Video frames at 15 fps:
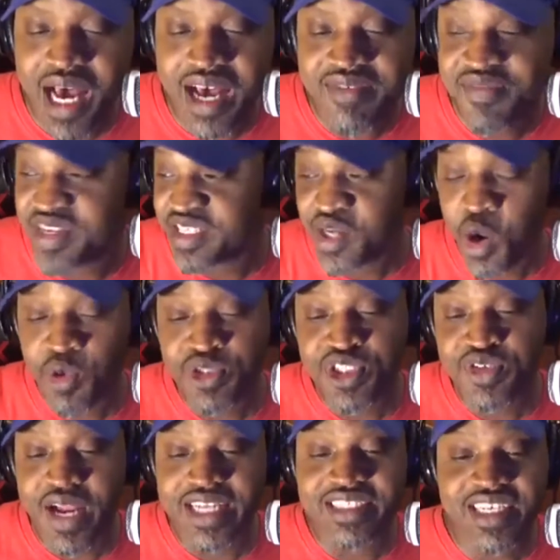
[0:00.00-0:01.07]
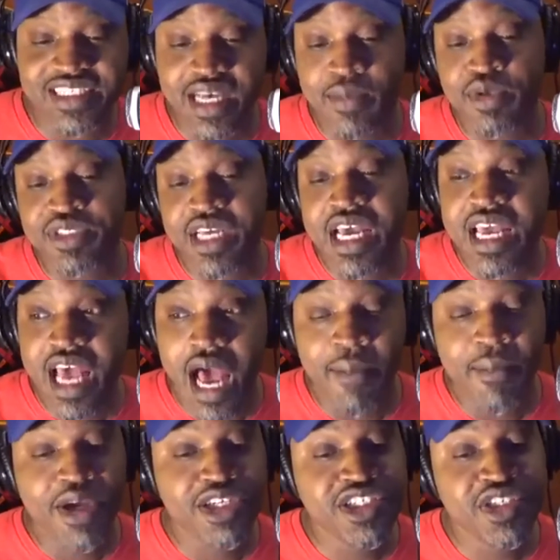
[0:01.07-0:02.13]
for this whole stretch because I'm
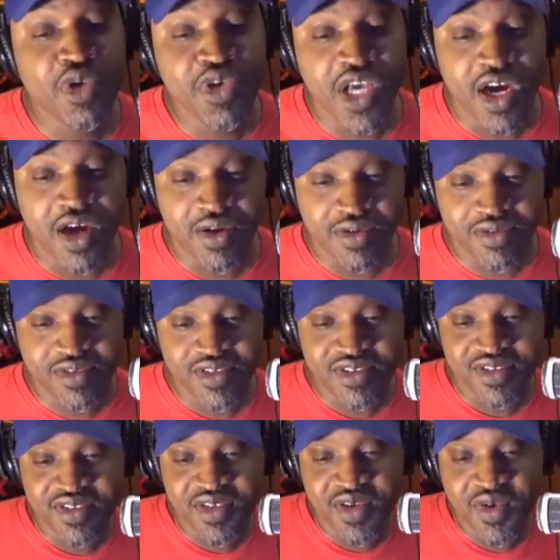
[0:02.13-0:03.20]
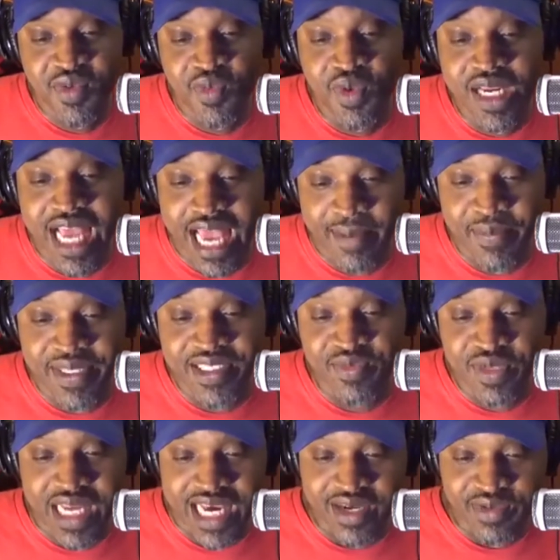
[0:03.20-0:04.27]
gonna show y'all what happens when
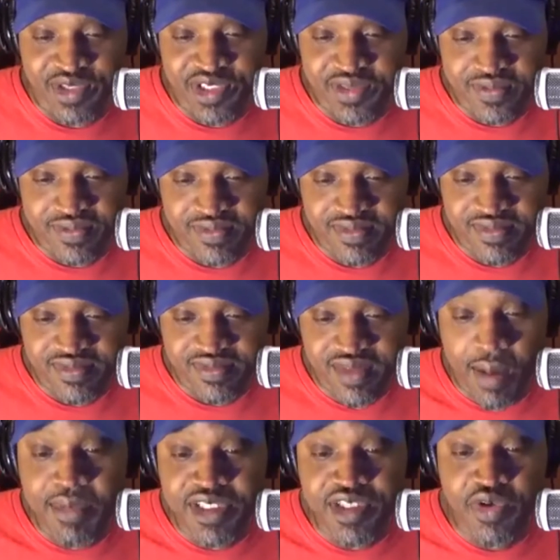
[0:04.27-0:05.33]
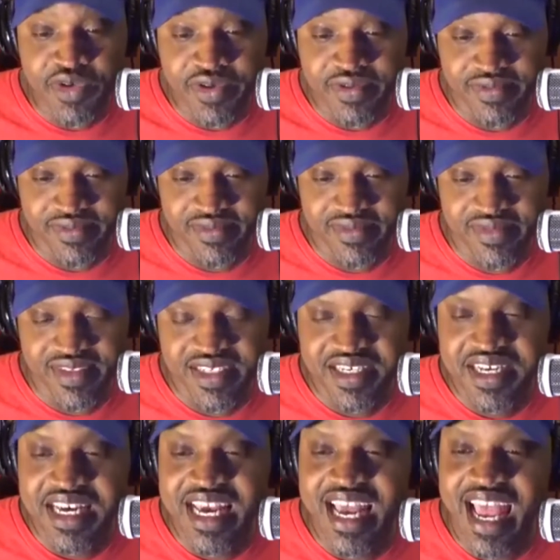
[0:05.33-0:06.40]
I don't shoot. I'm gonna show you.
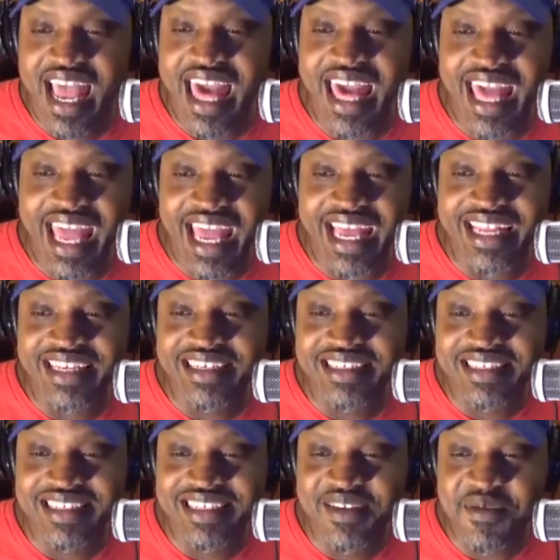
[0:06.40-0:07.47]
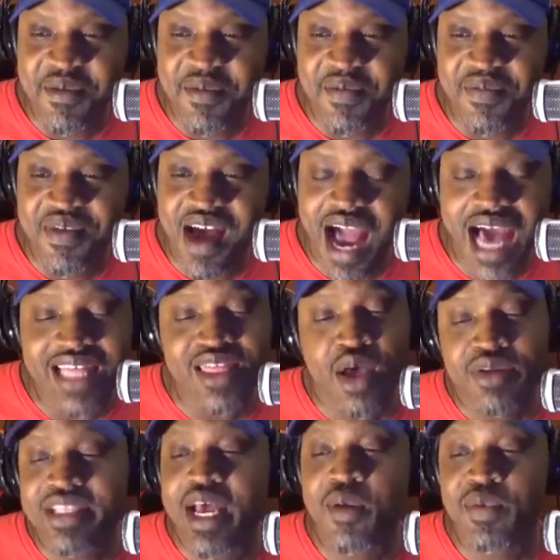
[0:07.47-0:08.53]
And I
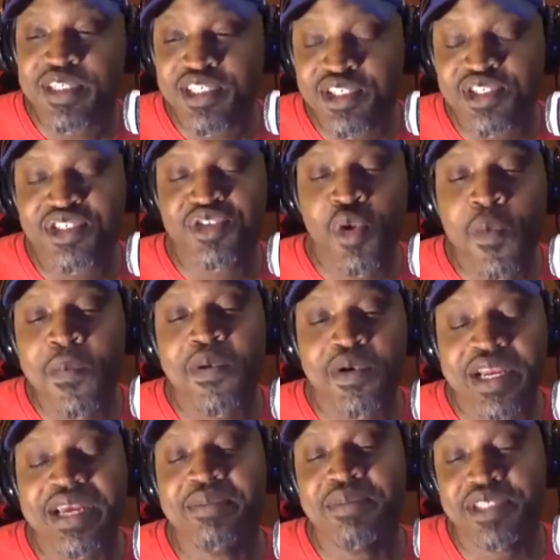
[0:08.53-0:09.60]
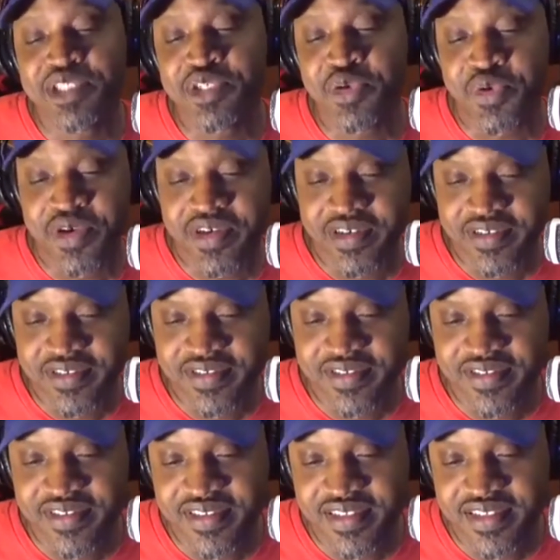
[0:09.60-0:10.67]
thought that was super immature.
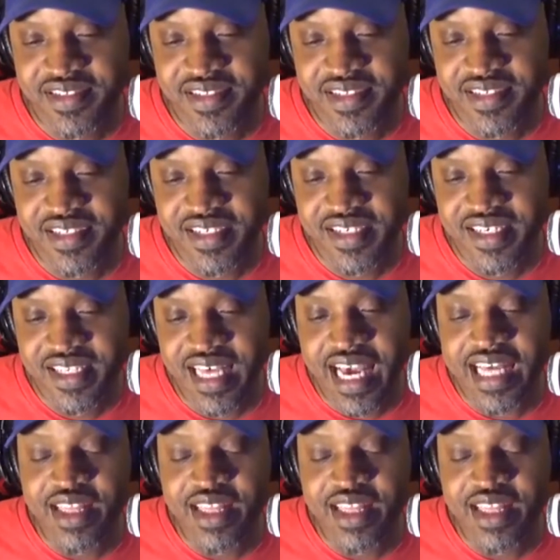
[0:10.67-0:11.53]
And